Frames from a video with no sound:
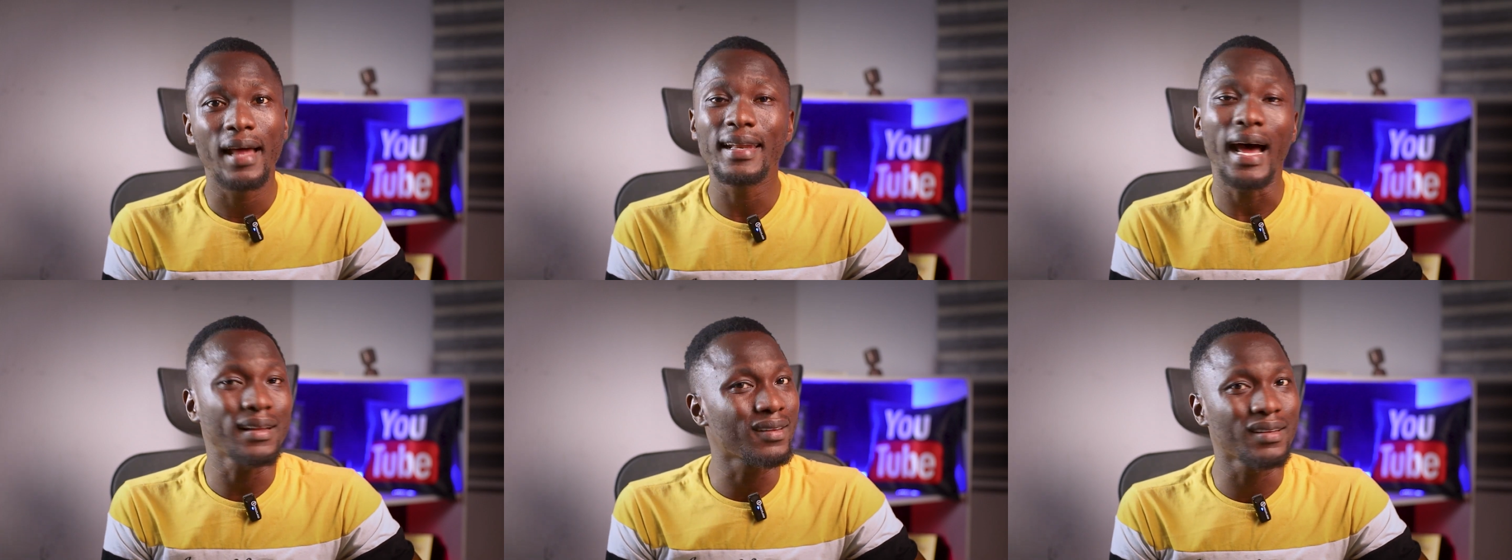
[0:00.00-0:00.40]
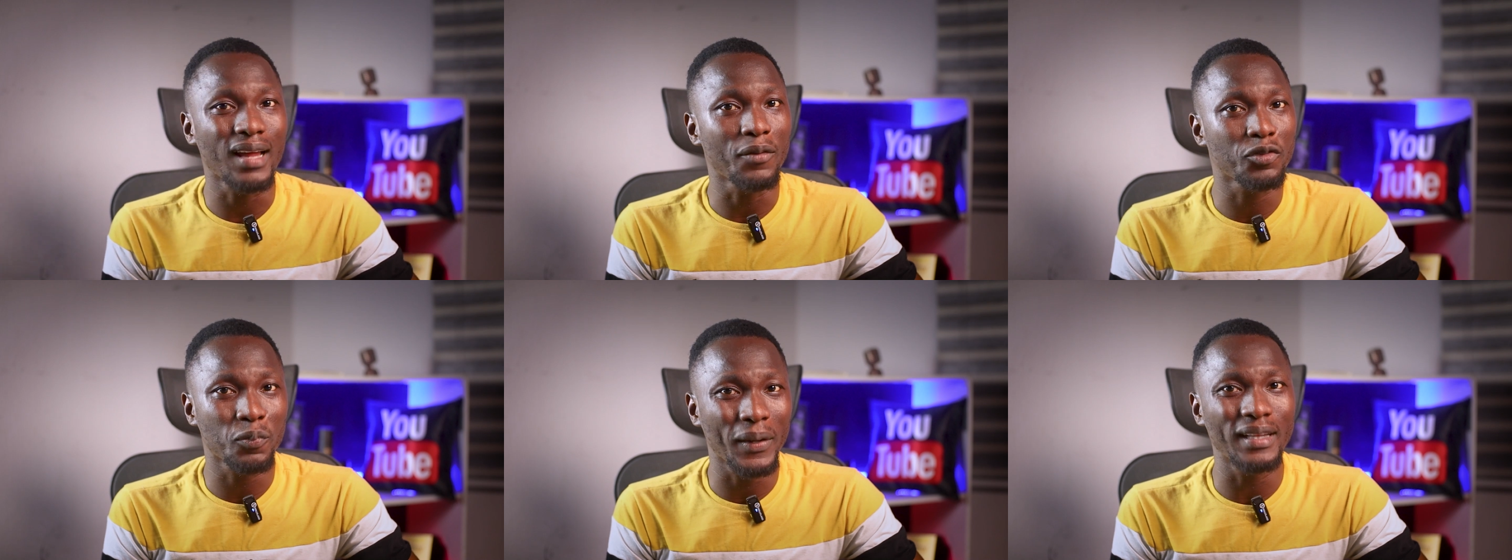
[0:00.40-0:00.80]
that is,
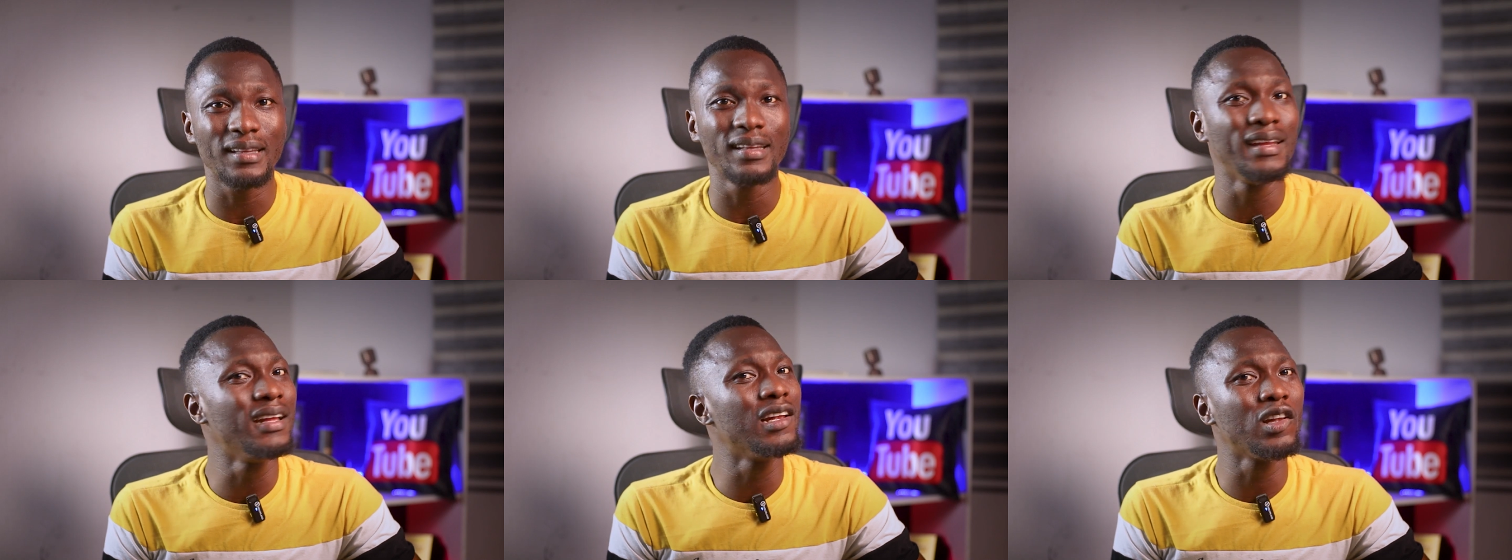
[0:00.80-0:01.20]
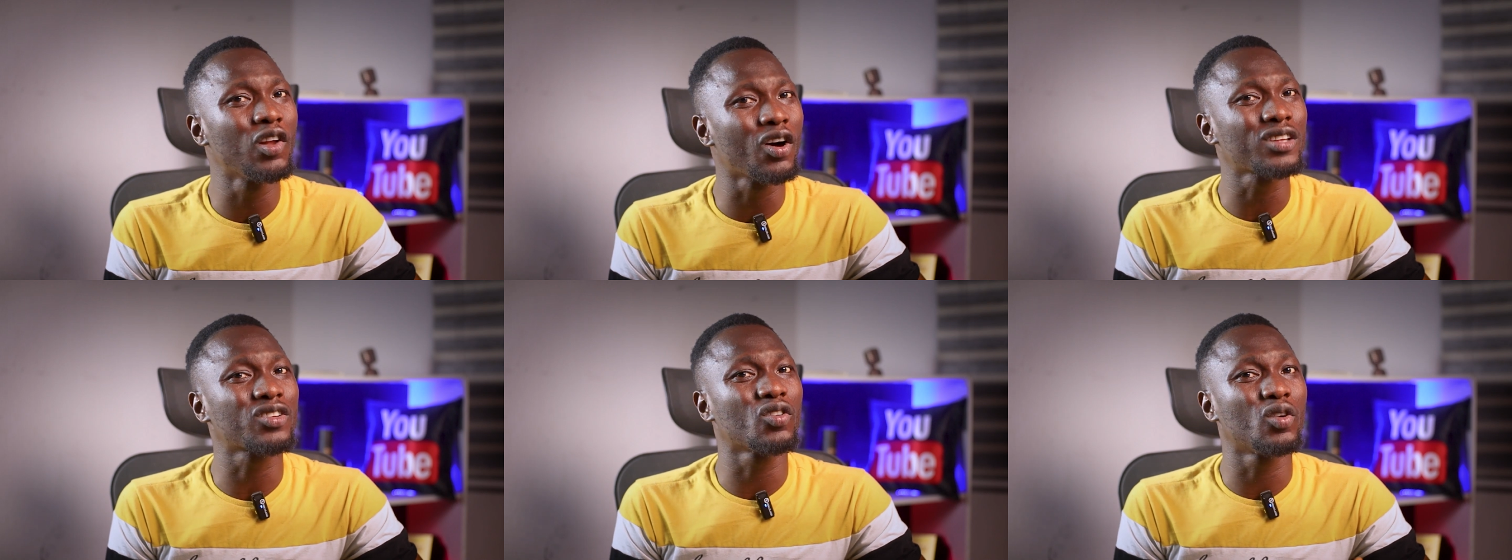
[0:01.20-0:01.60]
I'm spending a
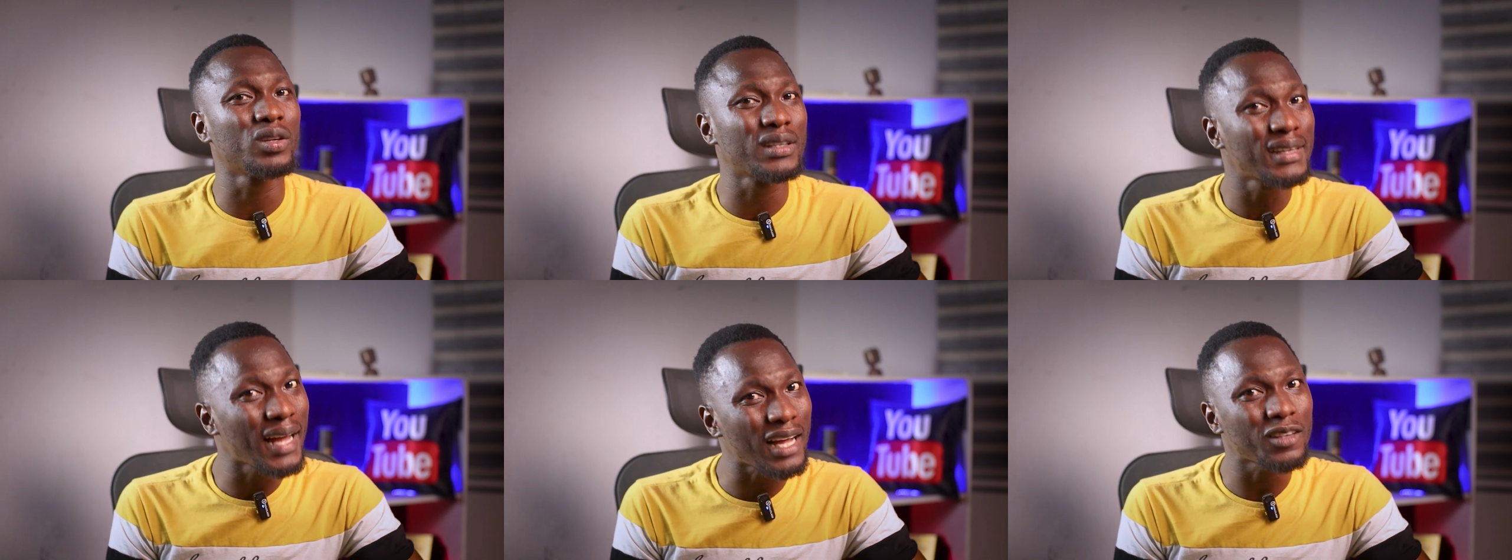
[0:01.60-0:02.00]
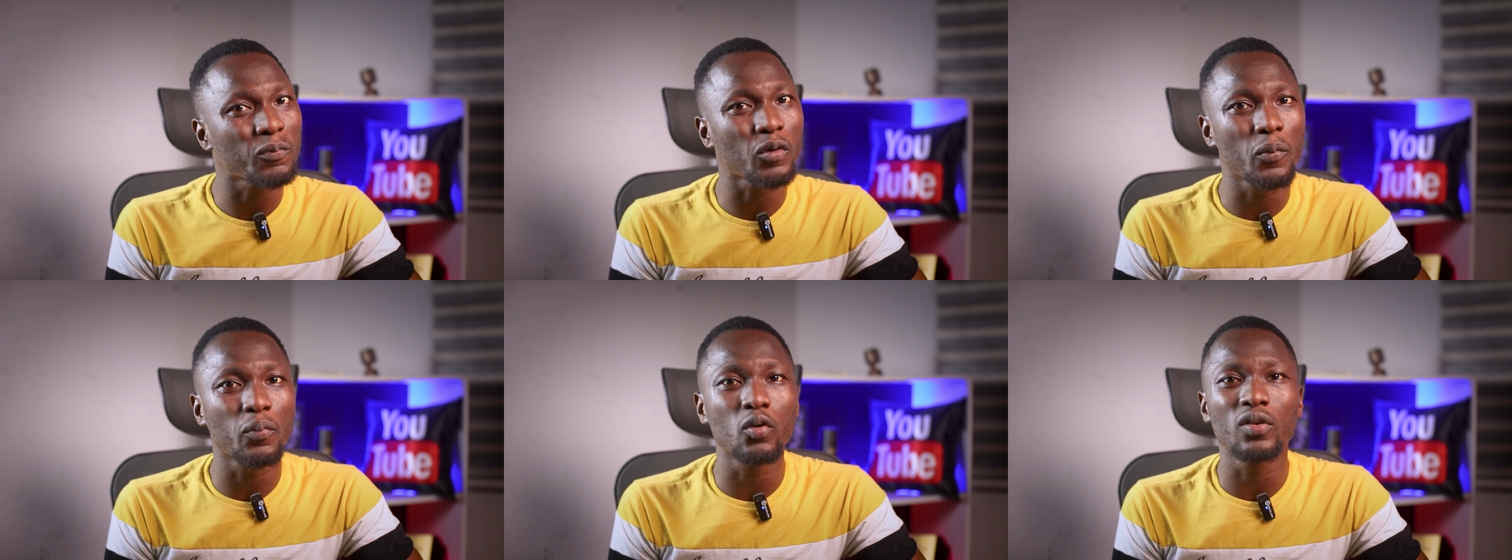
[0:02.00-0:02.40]
lot on
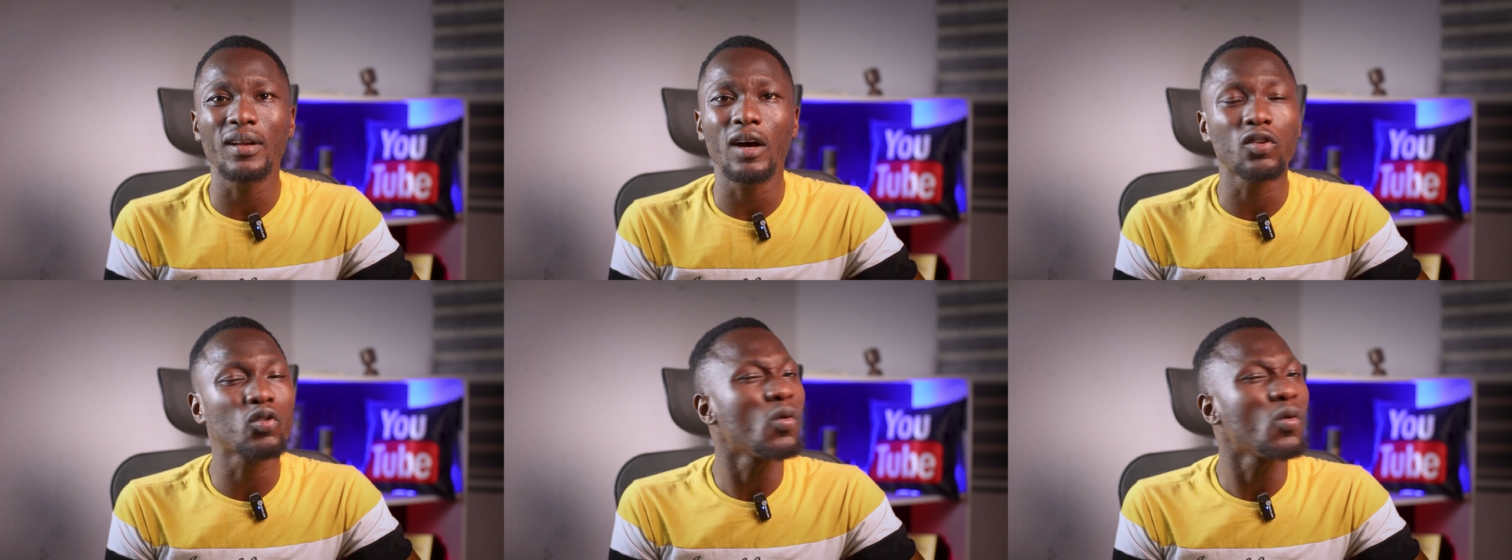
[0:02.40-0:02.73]
that proposal.